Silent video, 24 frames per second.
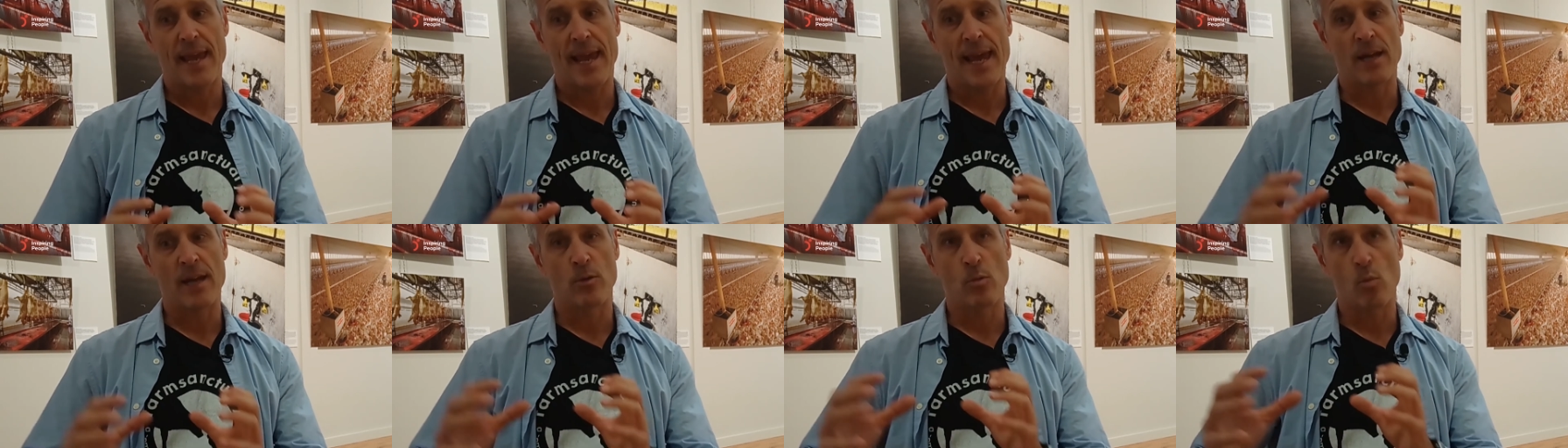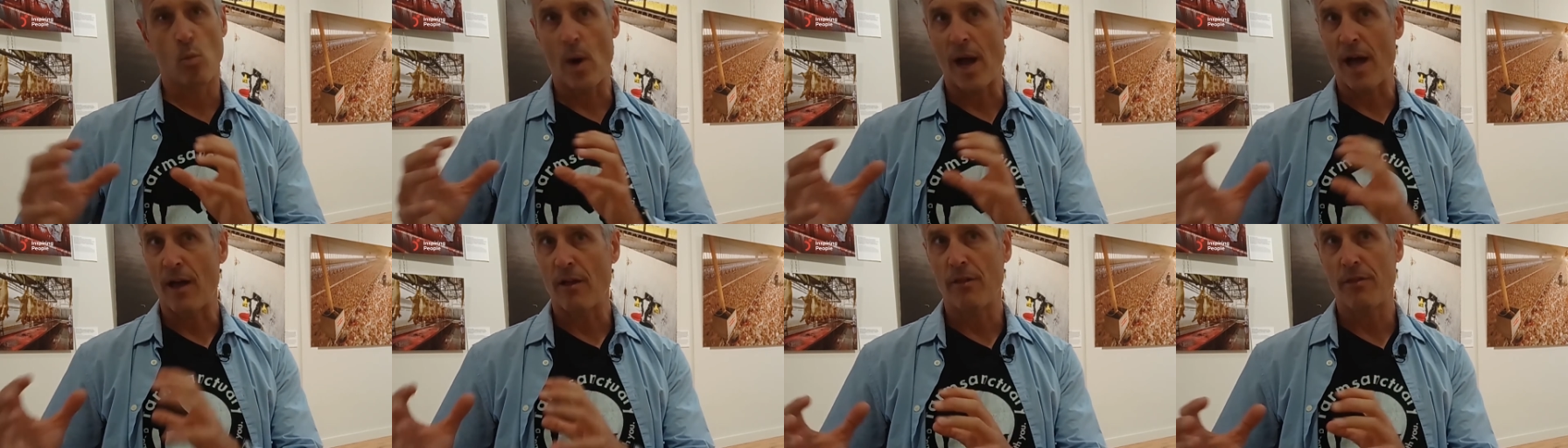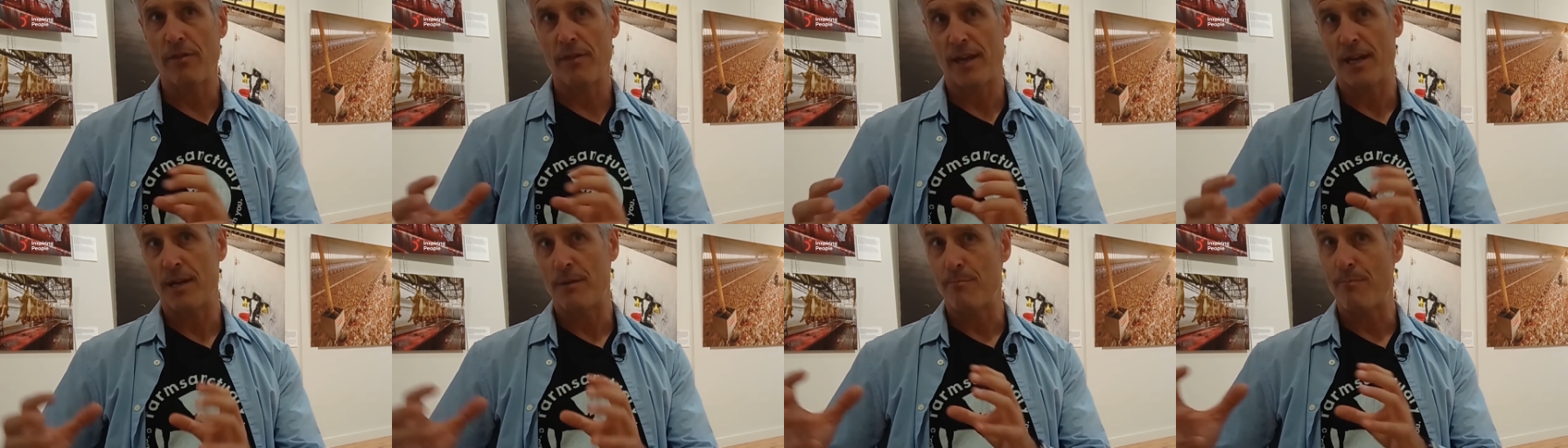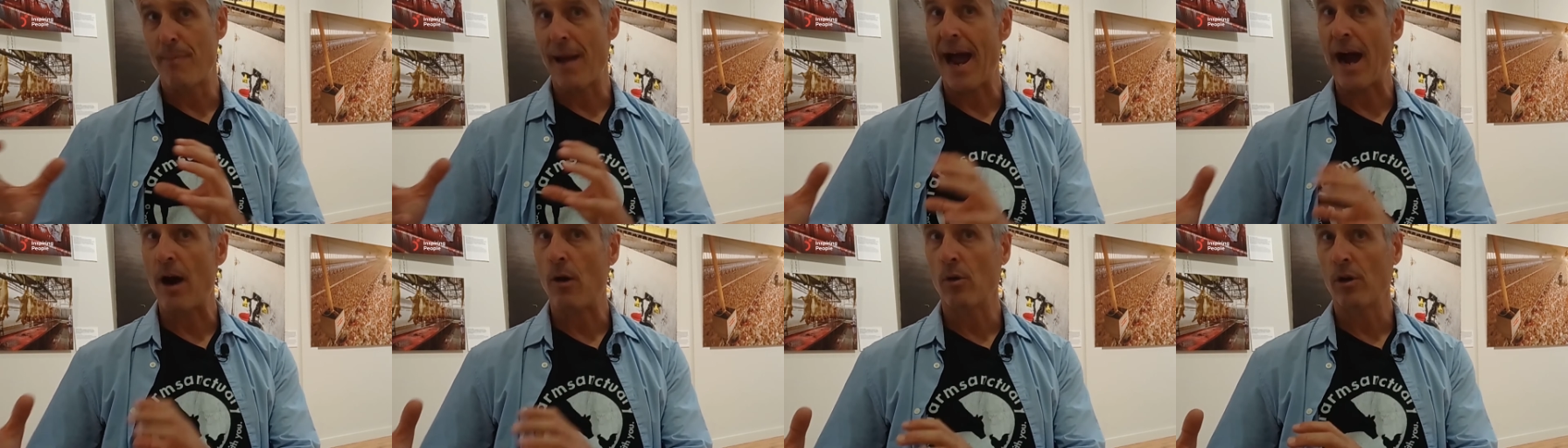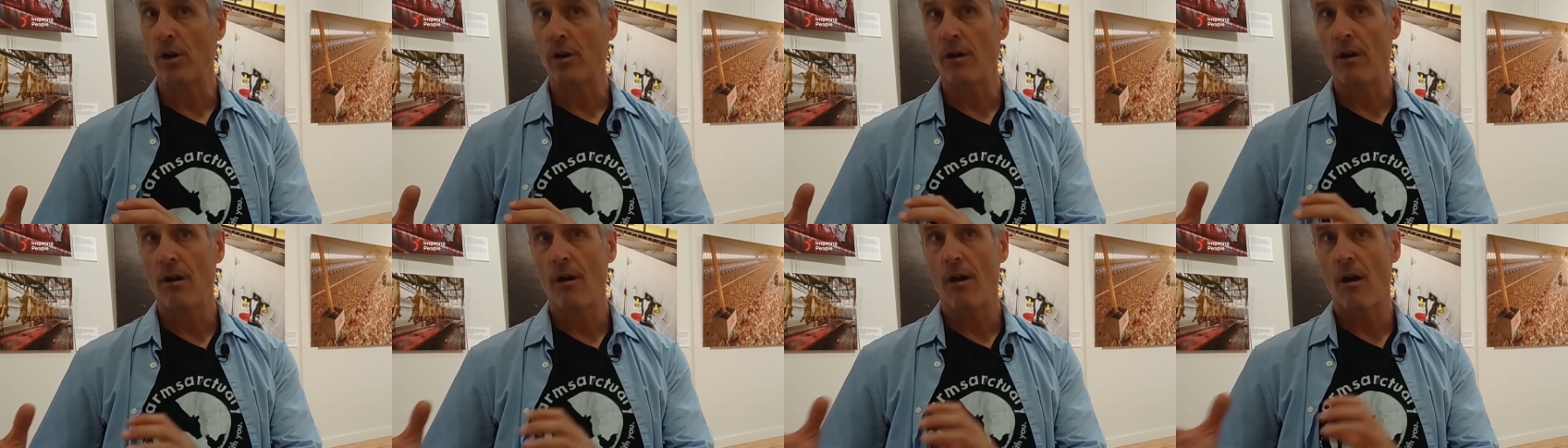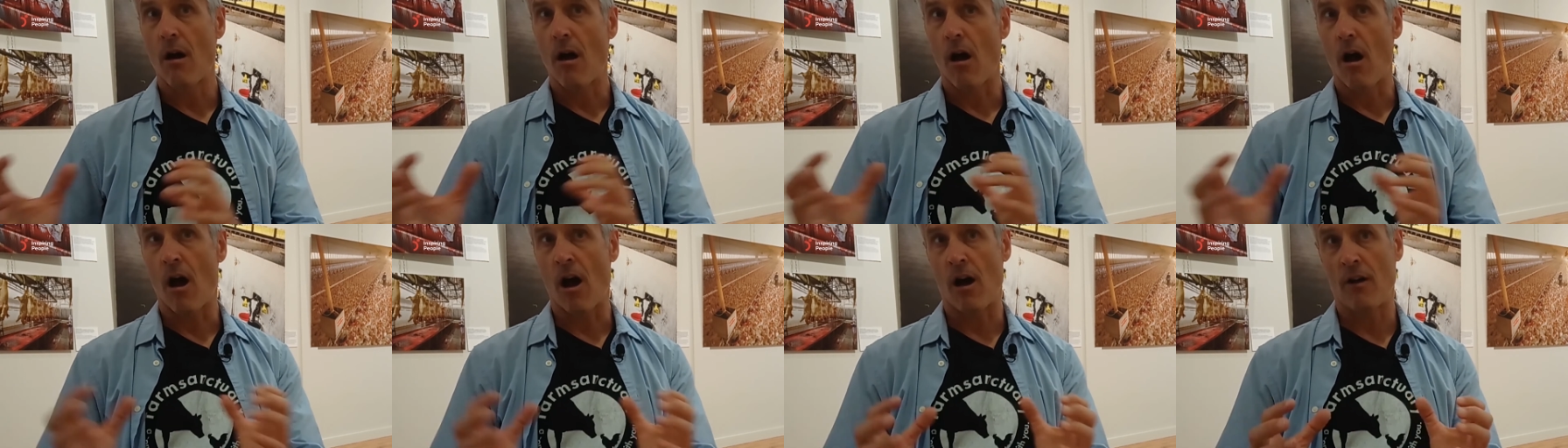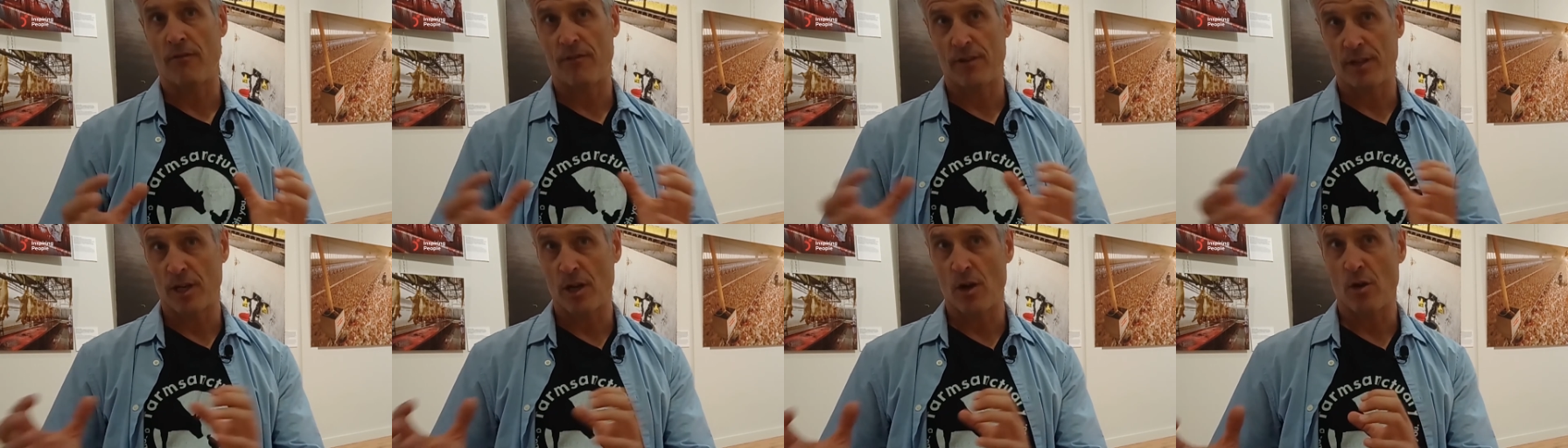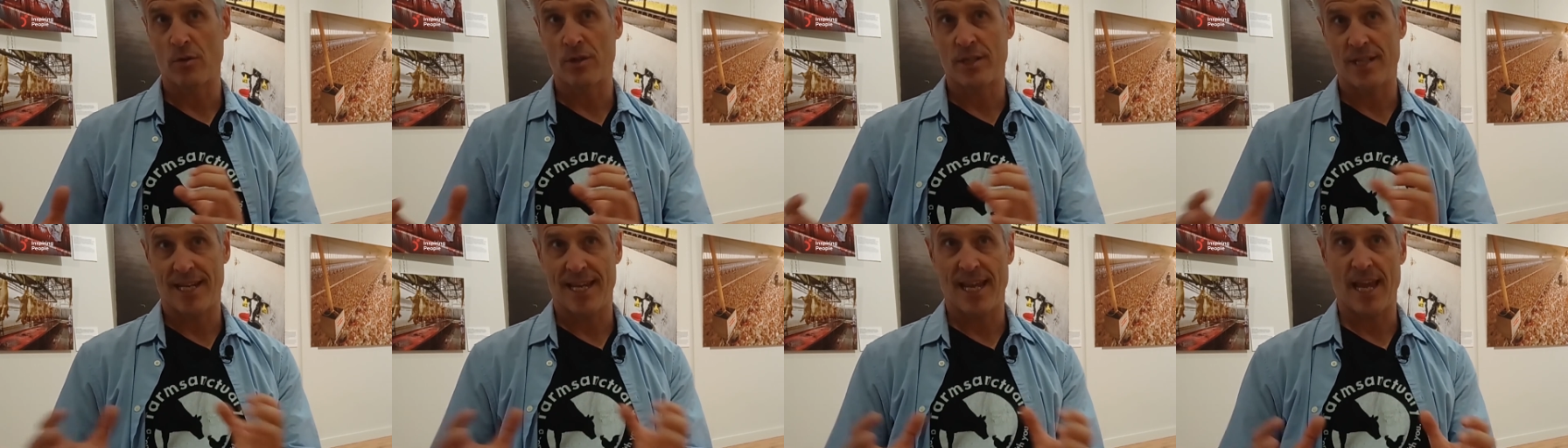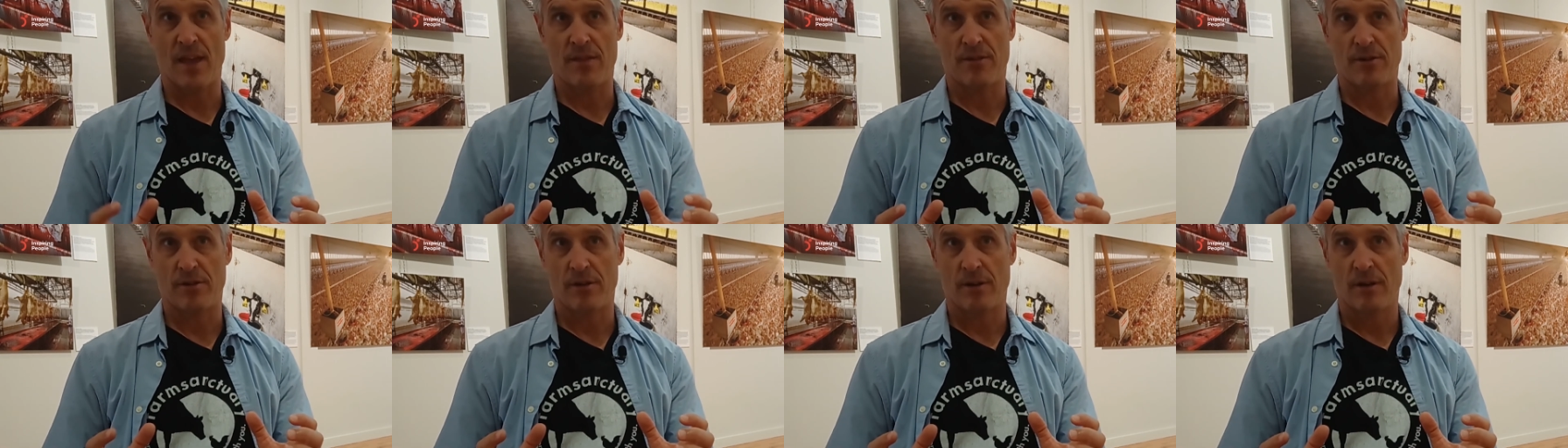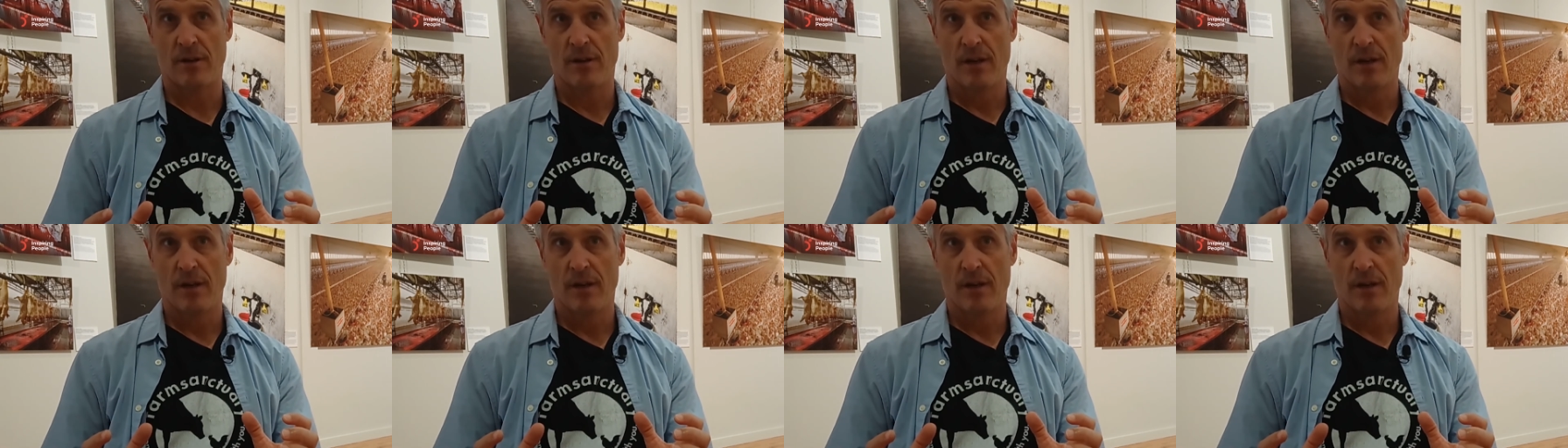and wealth and power often go together.